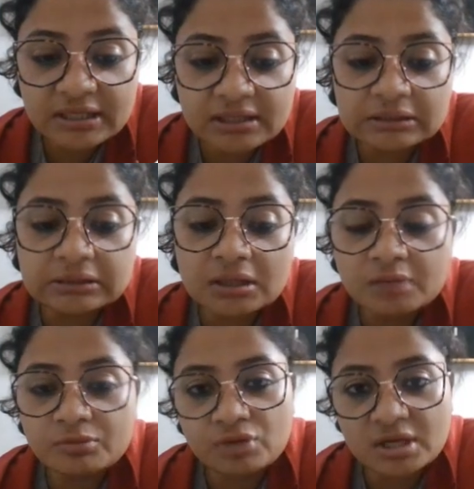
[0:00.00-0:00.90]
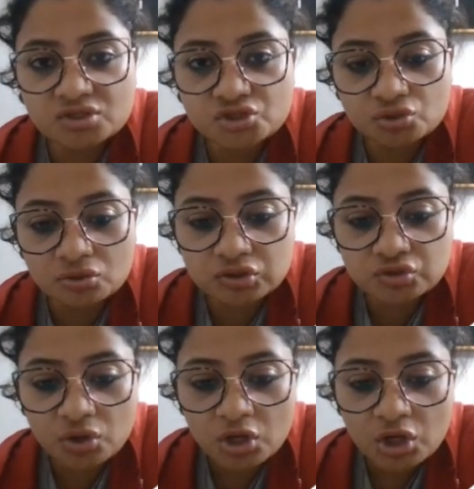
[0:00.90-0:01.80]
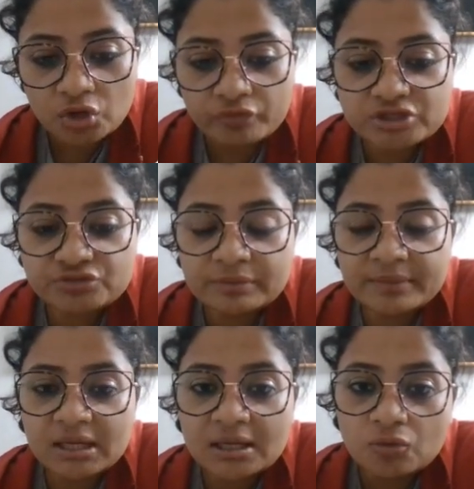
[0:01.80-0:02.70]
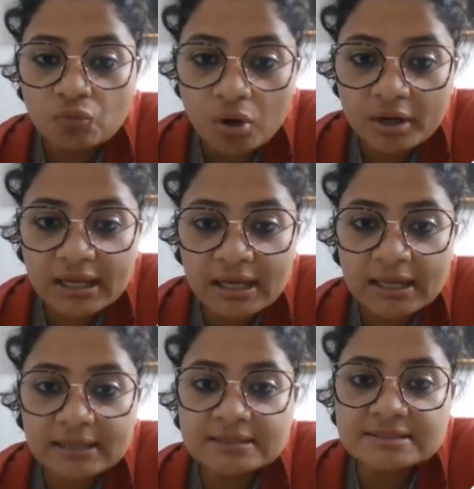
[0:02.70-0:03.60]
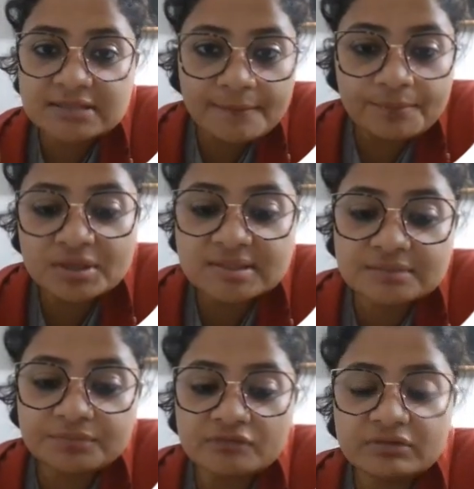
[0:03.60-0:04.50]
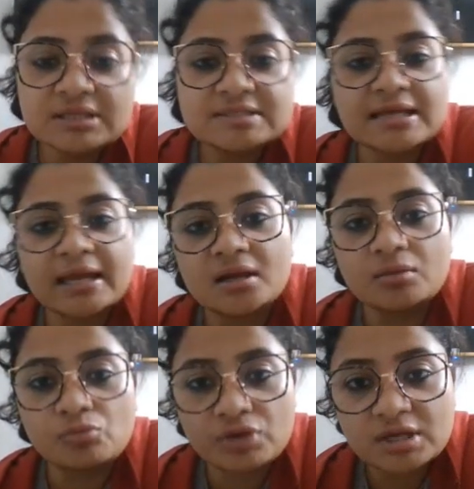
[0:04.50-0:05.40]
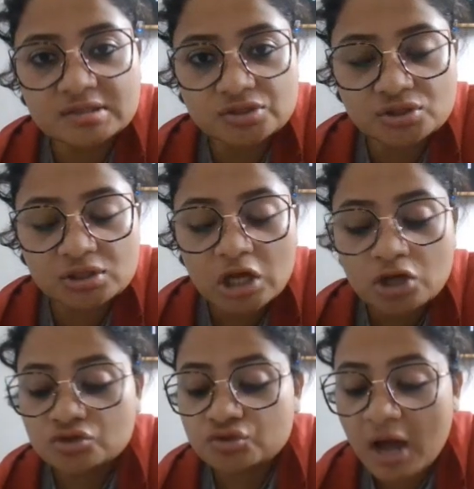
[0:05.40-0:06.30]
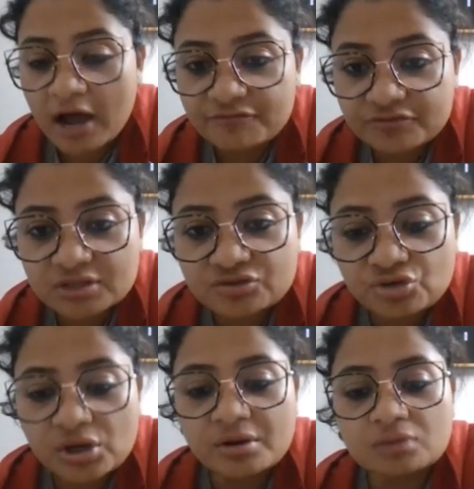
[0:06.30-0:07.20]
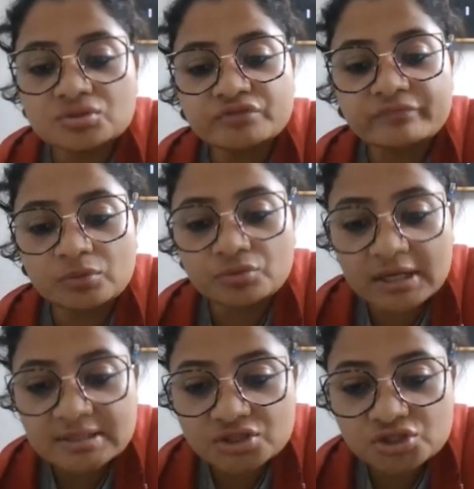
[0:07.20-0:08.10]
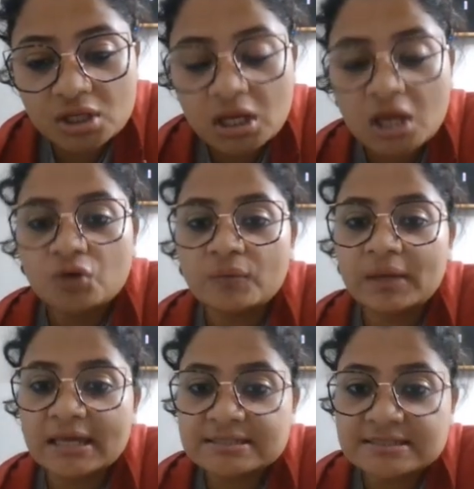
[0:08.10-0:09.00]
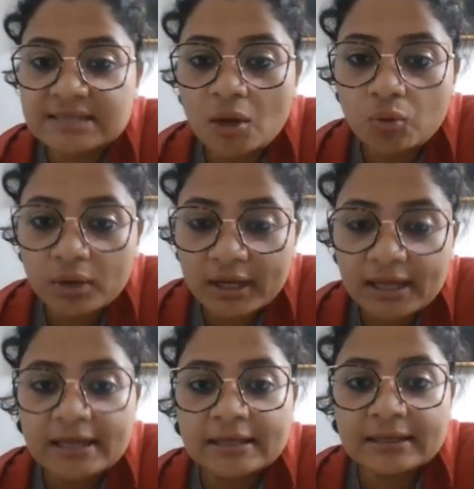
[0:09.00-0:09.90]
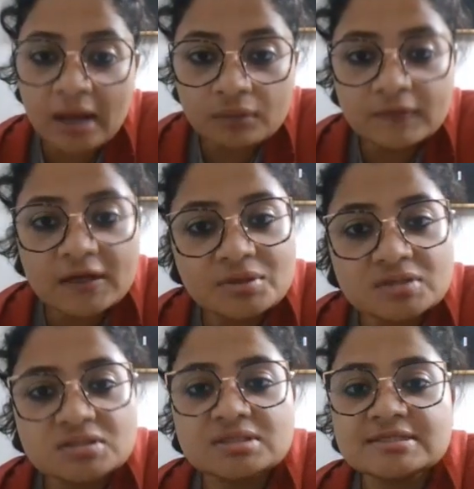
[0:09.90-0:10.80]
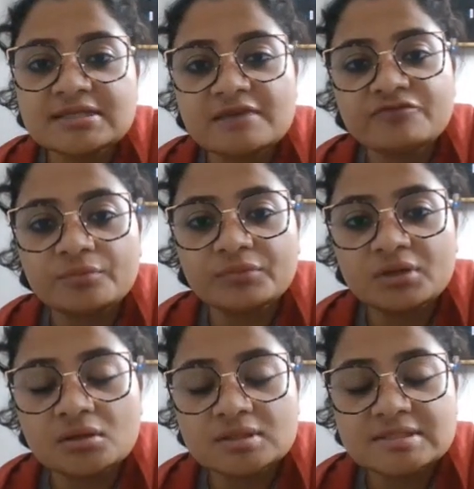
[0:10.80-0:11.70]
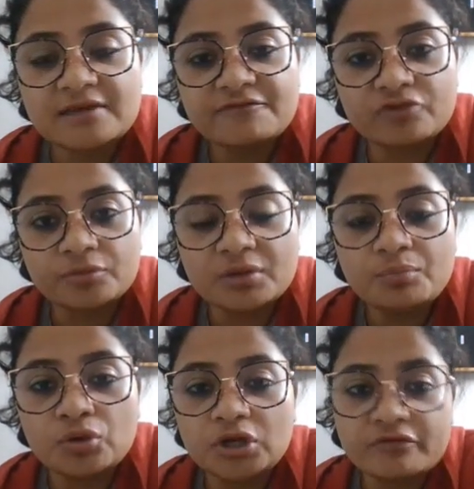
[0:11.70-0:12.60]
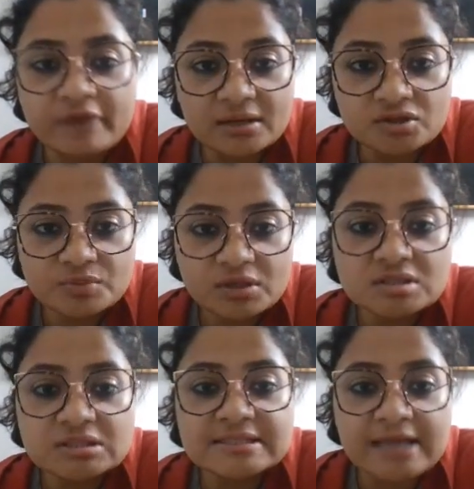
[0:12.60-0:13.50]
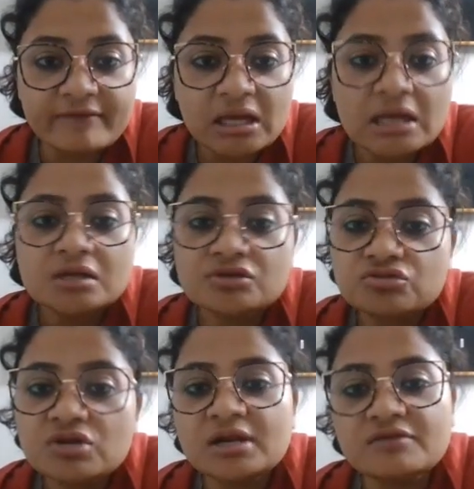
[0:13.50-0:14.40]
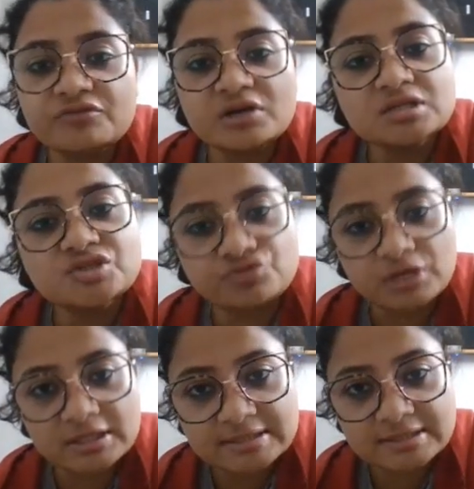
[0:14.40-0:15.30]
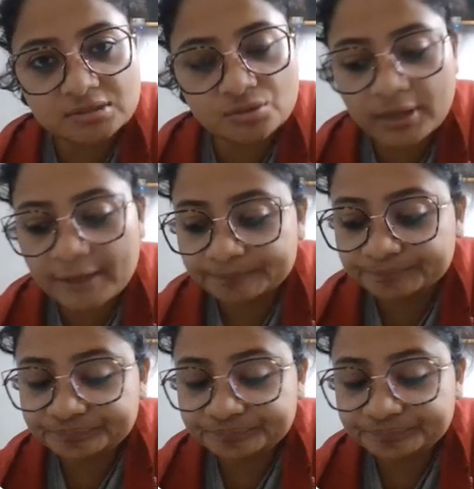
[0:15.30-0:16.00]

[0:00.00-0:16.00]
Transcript: need a third immunization also, which will be working in the same principle with the second immunization. So after 3 rounds of immunization, we can say, okay, now that person is safe from the polio virus, because it is having 3 different strains. Okay.